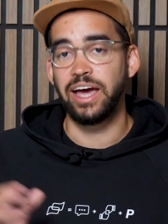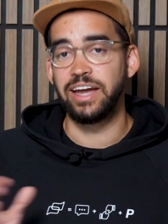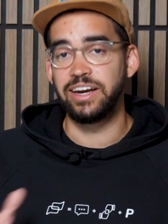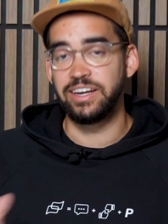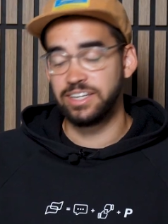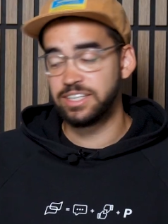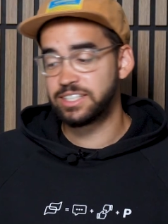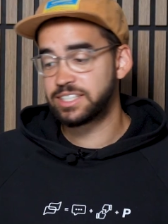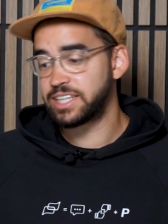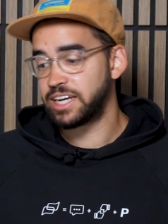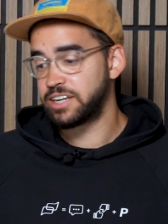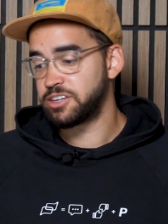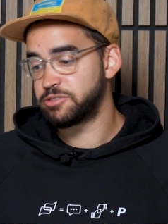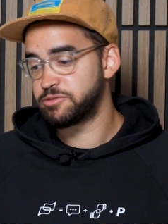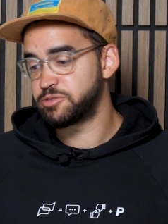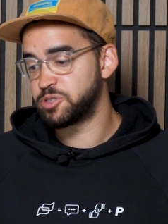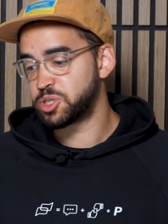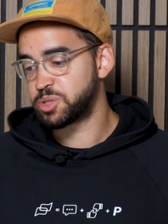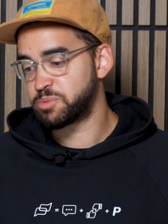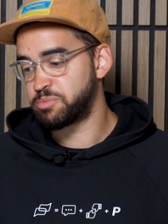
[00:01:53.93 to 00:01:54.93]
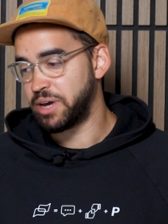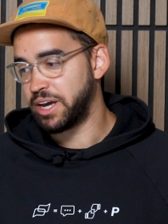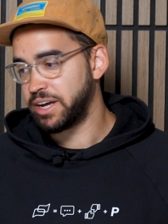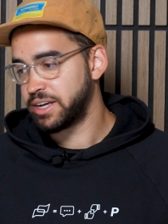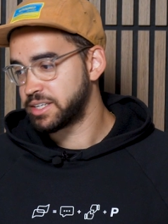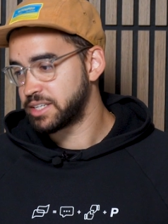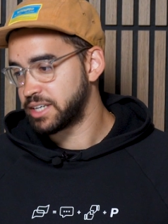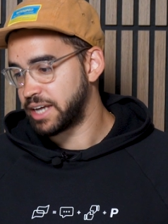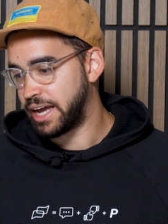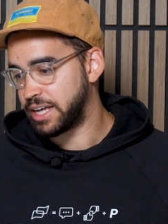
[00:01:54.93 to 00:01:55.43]
And inside of the
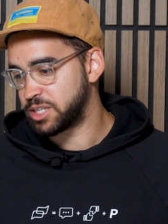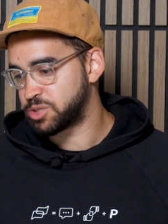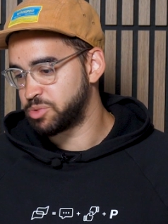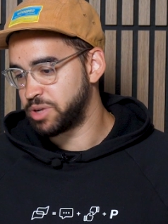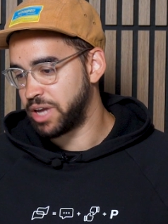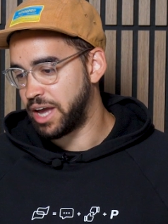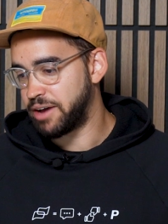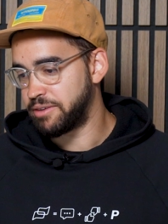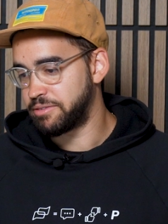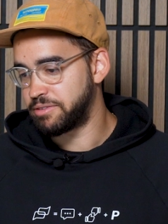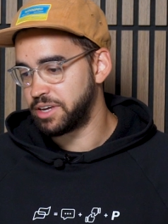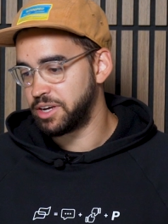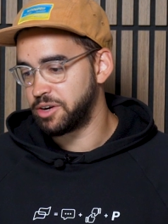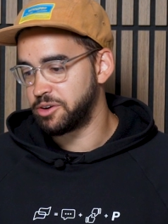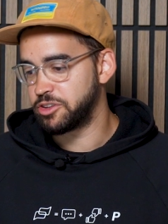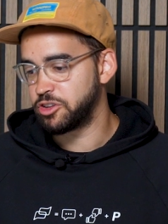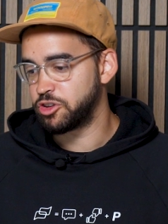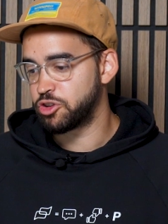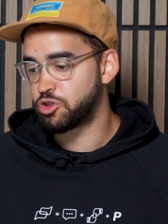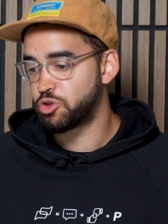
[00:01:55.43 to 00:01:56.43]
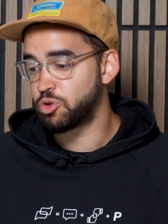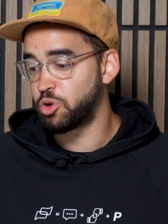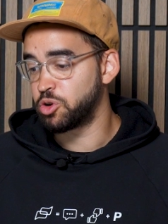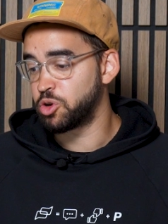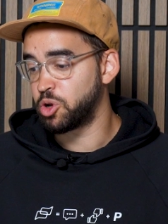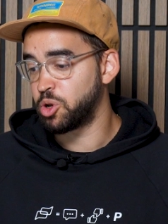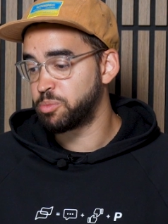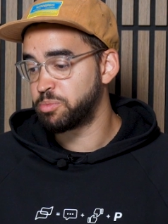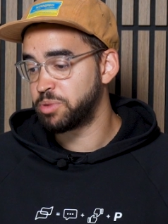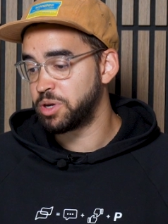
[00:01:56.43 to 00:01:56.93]
spec, as we have here in the
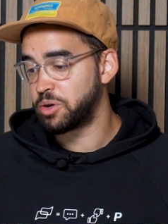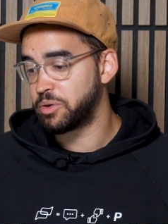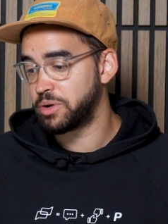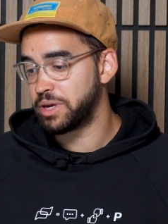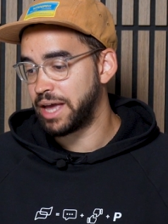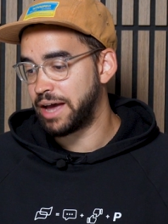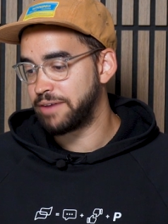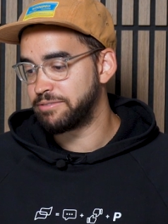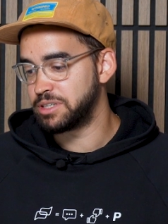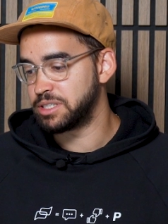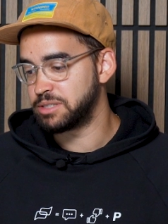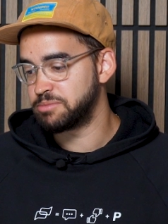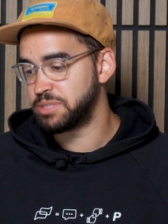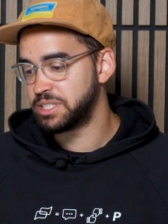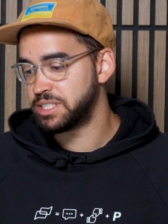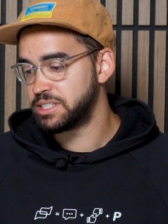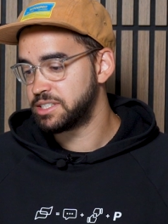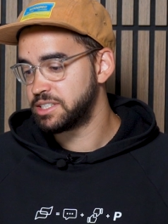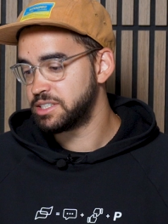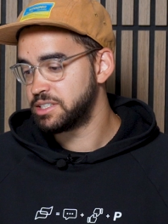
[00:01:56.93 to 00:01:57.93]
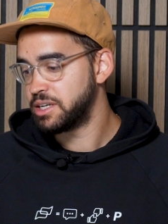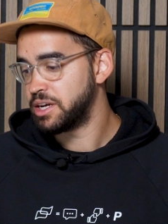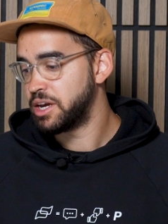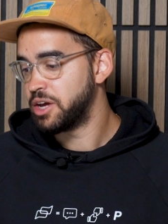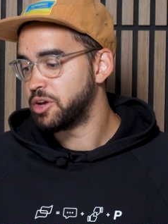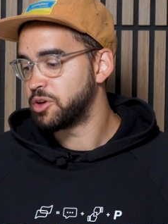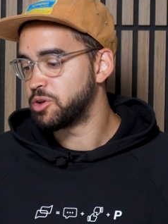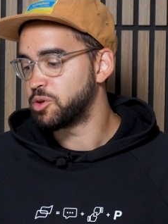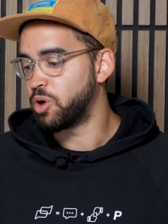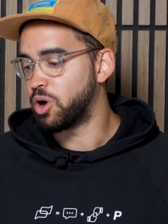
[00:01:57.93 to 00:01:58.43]
total PoE availability,
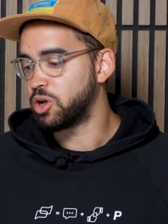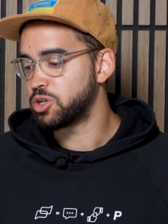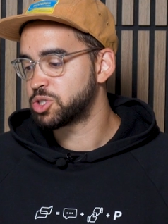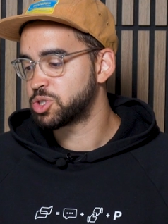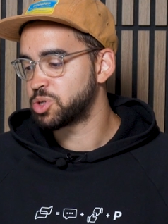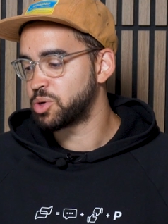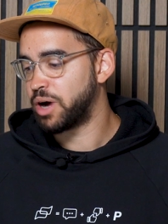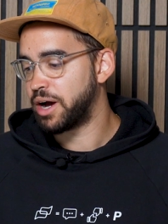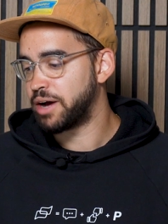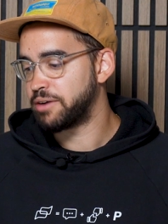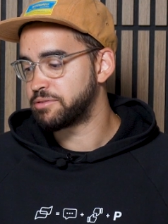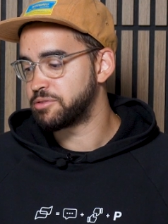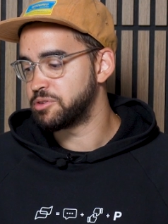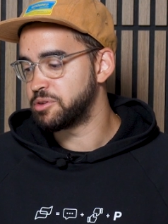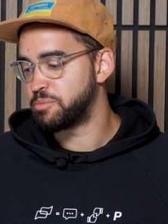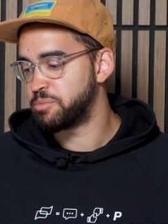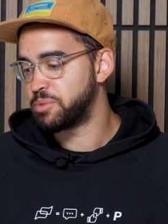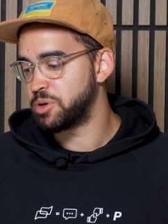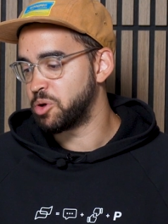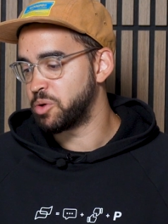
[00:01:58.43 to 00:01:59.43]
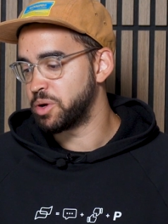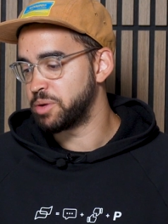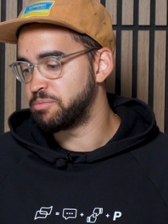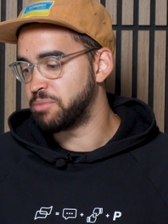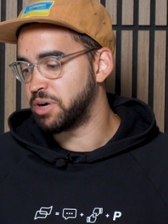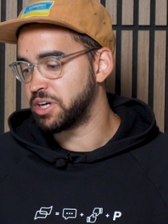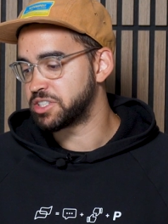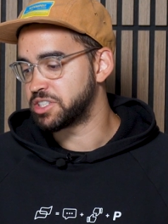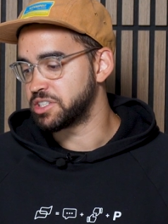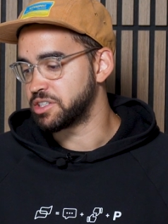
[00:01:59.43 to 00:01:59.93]
you also have the PoE
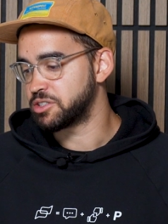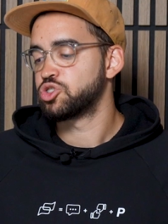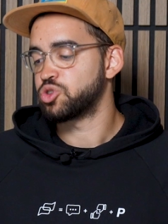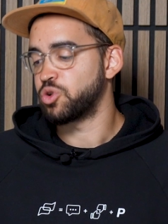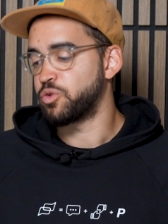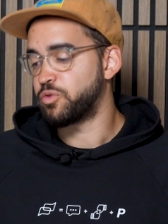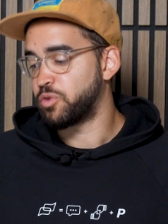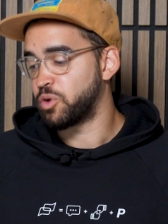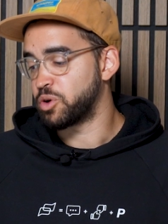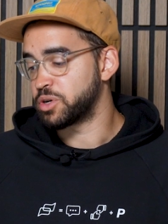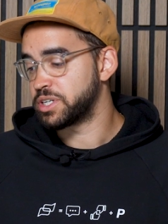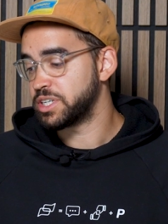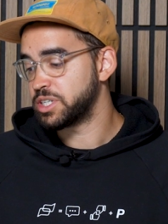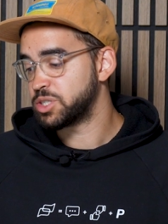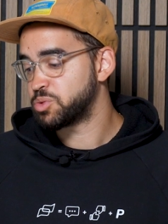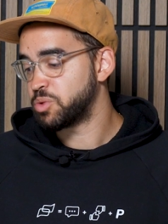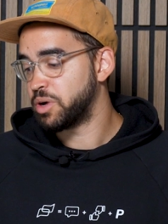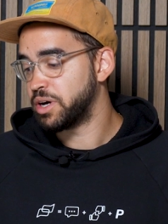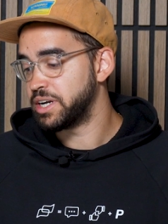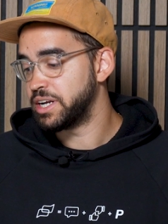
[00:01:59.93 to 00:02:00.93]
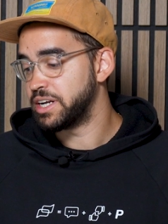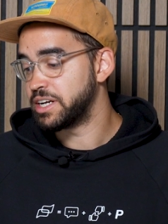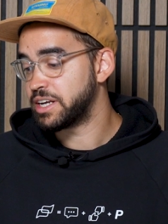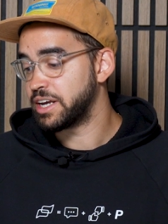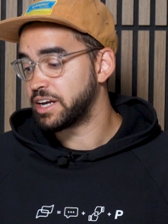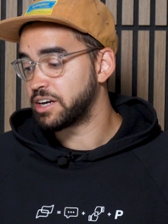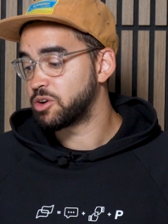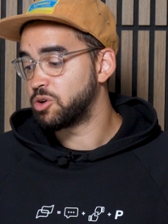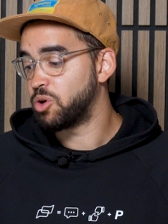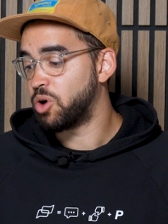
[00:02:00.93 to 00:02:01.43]
budget. So for this one, it
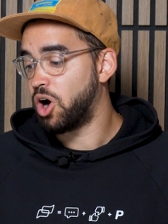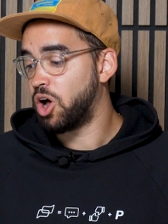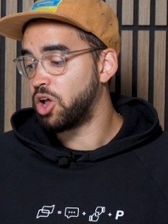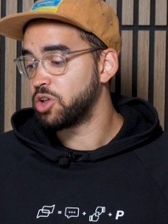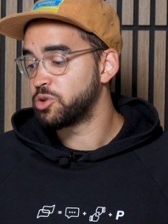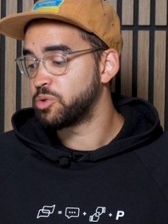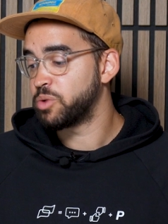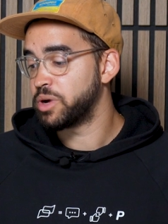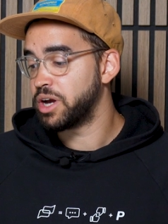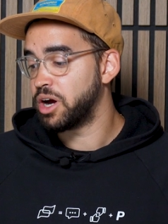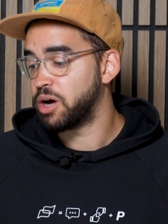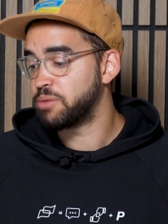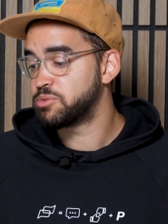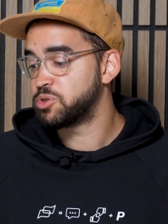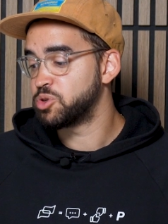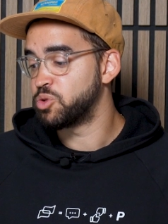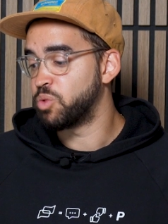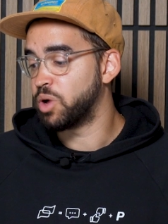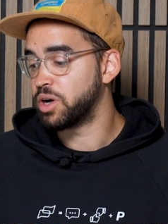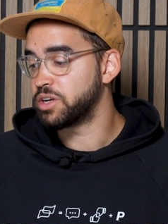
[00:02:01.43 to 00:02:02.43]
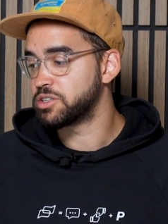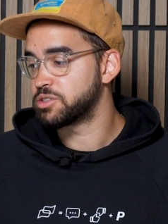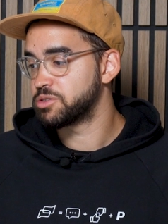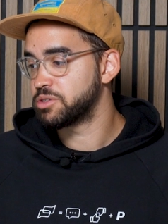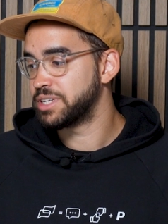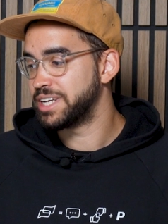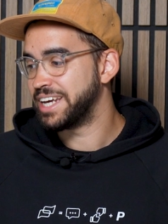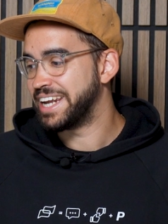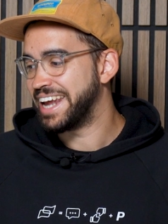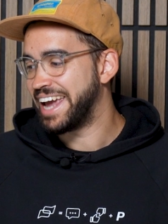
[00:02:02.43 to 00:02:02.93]
can go all the way up to
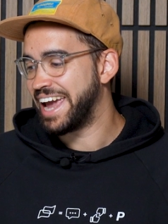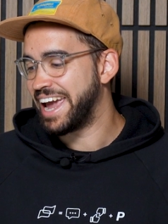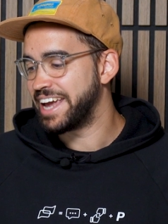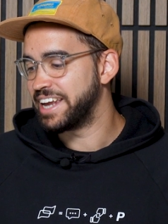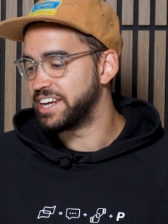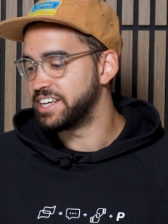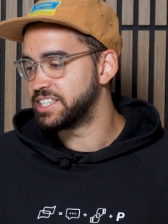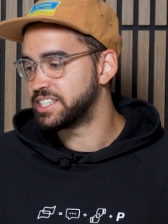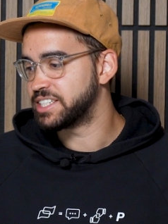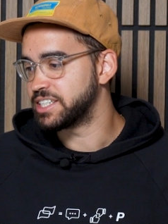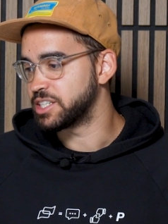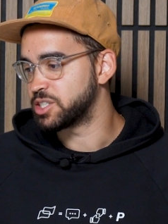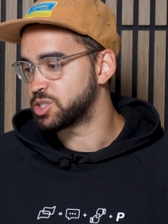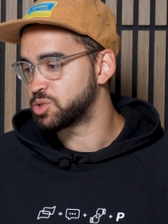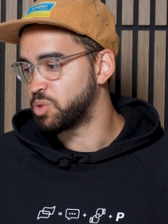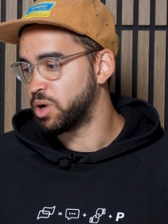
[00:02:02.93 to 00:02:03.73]
186